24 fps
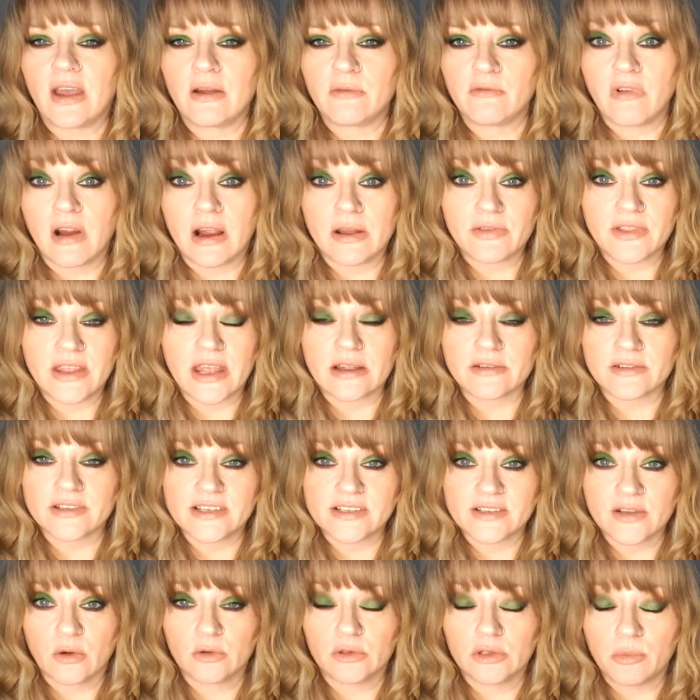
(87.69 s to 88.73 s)
around the
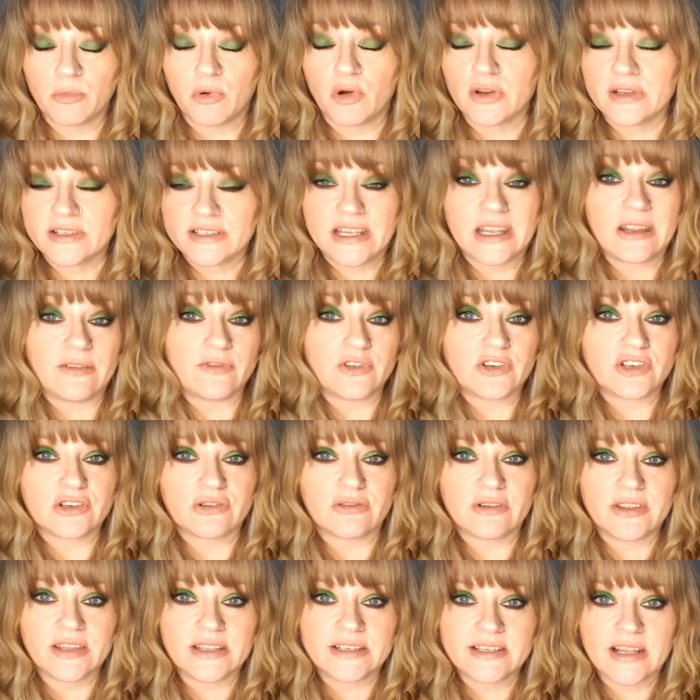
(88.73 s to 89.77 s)
antisolar point, even
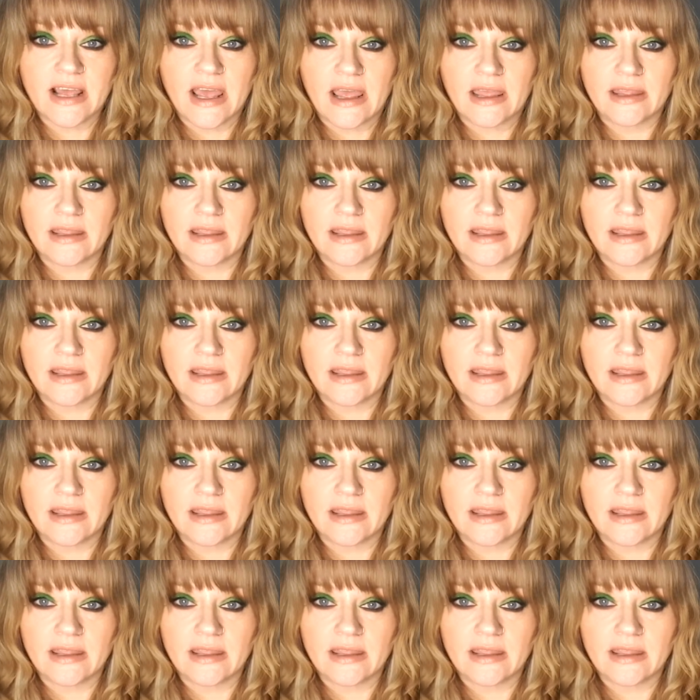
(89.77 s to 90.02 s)
during the day,